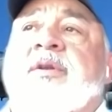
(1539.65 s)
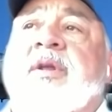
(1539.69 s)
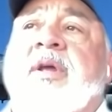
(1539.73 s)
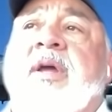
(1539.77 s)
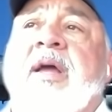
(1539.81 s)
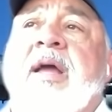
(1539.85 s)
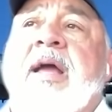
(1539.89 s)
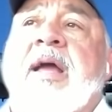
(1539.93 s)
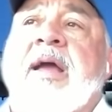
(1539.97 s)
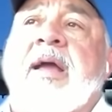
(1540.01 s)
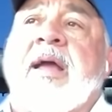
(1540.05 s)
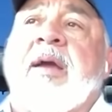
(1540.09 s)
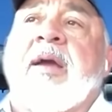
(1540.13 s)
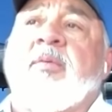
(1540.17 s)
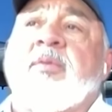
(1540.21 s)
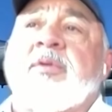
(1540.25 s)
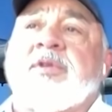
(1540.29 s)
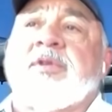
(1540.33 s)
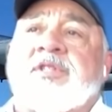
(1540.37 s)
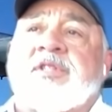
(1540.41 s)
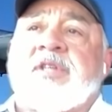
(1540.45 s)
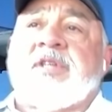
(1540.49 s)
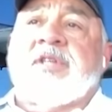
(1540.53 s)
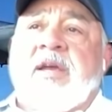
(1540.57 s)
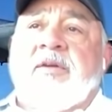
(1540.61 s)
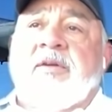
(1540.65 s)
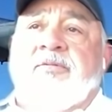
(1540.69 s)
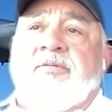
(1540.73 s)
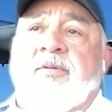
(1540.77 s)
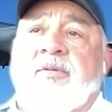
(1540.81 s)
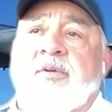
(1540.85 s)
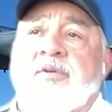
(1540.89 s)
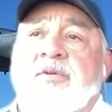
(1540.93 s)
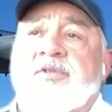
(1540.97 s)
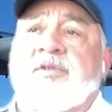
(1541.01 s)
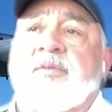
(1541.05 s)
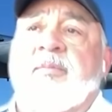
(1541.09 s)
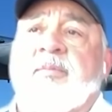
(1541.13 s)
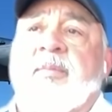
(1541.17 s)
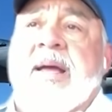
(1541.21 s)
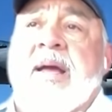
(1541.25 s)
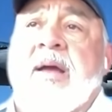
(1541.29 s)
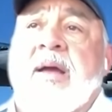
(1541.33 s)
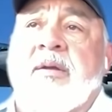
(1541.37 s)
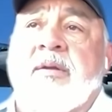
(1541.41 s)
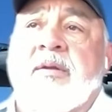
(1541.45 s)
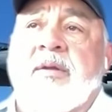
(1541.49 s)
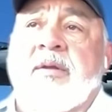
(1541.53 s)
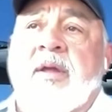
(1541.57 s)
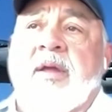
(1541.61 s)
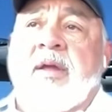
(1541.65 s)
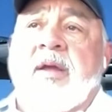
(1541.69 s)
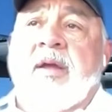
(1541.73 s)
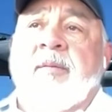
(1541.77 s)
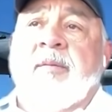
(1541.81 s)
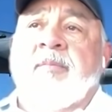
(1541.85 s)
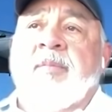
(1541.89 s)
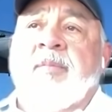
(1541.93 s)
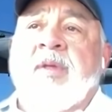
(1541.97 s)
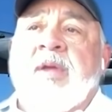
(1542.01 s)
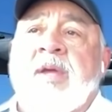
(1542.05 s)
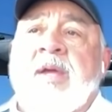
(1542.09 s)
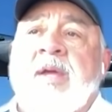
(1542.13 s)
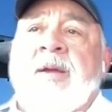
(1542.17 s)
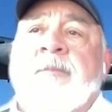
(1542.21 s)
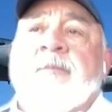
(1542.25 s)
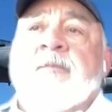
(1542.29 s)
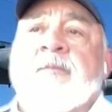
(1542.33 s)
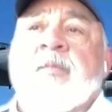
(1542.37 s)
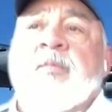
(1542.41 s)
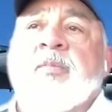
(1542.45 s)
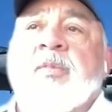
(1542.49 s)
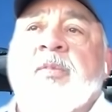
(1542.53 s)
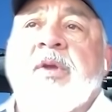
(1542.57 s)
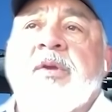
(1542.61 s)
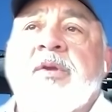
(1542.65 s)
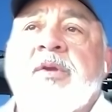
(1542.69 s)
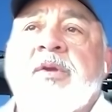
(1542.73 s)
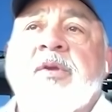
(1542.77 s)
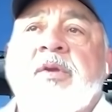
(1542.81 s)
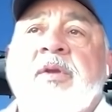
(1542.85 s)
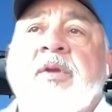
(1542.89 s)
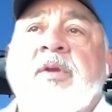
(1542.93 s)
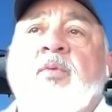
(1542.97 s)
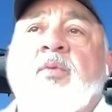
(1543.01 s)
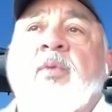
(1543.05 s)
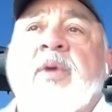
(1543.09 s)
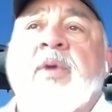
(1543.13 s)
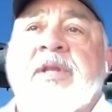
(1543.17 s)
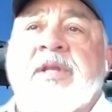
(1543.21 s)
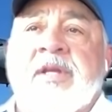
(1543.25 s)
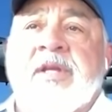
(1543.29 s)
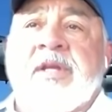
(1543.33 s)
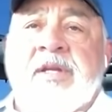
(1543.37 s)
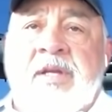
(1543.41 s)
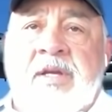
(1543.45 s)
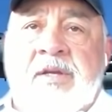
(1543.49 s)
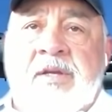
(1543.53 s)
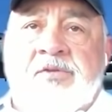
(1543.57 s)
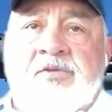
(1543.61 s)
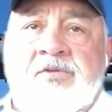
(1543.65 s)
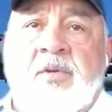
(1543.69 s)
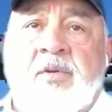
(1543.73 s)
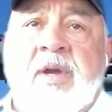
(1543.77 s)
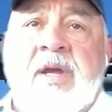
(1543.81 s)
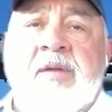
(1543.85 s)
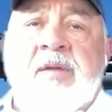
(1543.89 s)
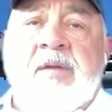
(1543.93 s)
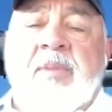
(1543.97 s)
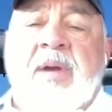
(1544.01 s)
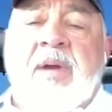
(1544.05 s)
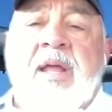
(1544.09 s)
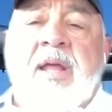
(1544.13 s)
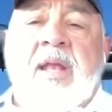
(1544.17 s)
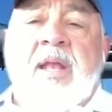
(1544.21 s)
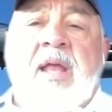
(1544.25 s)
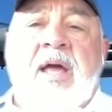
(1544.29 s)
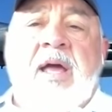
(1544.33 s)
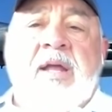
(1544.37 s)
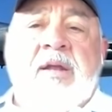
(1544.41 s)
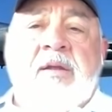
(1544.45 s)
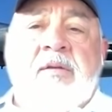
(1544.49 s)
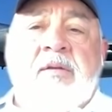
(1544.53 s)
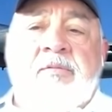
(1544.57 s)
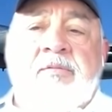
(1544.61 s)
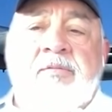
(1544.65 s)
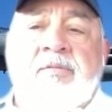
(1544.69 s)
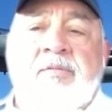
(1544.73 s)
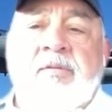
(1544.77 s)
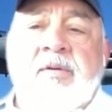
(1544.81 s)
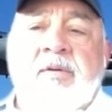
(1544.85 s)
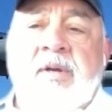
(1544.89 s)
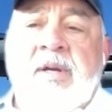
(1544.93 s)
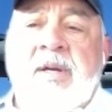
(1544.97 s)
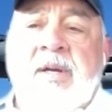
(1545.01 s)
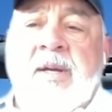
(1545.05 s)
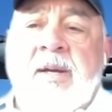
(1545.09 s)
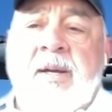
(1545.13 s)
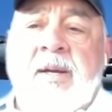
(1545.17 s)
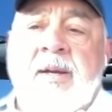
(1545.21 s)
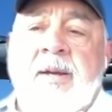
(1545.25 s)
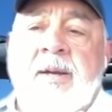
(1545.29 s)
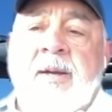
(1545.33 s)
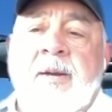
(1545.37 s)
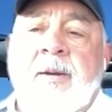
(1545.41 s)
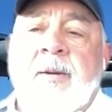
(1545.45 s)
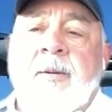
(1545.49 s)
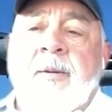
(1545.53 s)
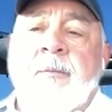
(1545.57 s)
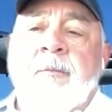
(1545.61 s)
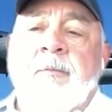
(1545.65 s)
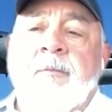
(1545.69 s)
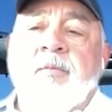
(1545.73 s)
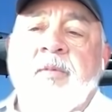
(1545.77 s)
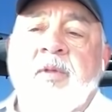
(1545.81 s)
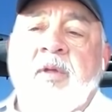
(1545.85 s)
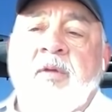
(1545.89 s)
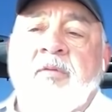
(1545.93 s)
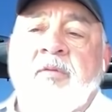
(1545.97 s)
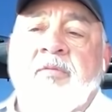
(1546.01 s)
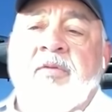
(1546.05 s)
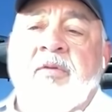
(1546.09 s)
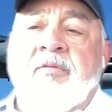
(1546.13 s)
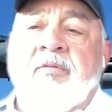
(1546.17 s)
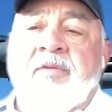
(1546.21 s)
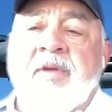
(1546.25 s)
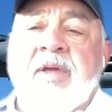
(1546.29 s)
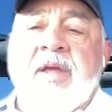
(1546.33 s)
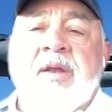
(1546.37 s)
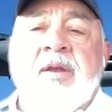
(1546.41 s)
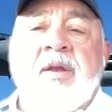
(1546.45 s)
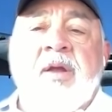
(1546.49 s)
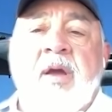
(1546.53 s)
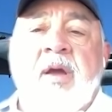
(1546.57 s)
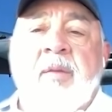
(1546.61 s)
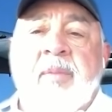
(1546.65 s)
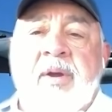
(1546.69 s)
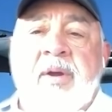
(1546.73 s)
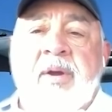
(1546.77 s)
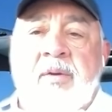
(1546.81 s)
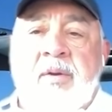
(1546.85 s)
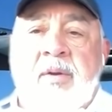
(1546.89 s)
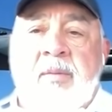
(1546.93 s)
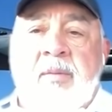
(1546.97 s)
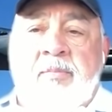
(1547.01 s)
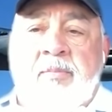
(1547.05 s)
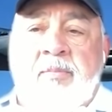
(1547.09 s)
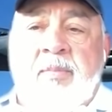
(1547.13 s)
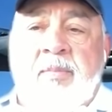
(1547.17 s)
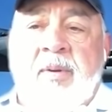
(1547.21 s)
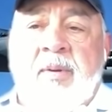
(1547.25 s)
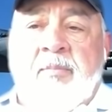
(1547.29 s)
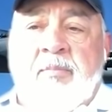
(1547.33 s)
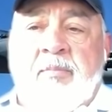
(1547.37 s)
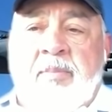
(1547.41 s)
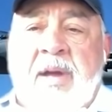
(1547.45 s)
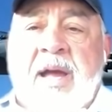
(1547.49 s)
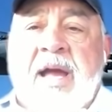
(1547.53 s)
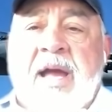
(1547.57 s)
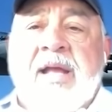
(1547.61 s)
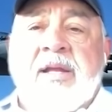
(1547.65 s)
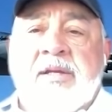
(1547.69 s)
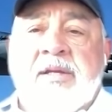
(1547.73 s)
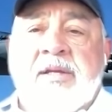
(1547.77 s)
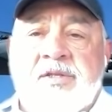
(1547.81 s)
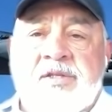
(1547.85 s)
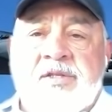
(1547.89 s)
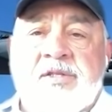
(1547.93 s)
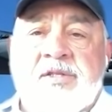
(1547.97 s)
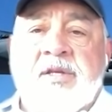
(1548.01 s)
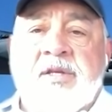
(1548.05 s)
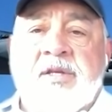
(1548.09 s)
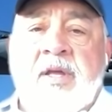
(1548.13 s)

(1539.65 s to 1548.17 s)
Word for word: Uh, I would say first about, um, we did get trained by a lot of um, of the Vietnam era uh, pilots.